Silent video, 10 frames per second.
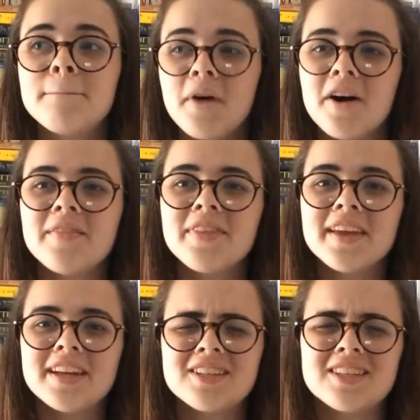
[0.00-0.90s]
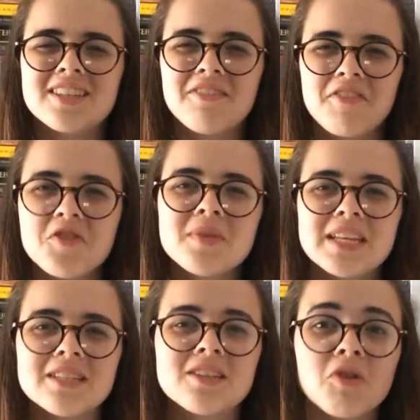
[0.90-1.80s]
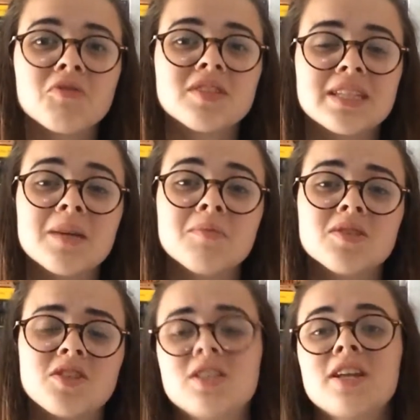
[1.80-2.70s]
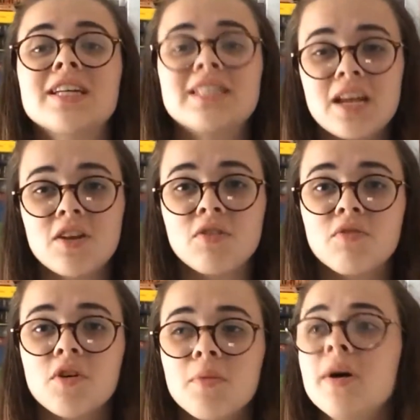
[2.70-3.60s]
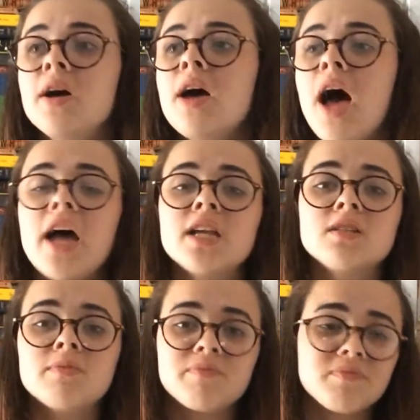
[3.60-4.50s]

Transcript: But it's just the film in itself seems just like a standalone film. And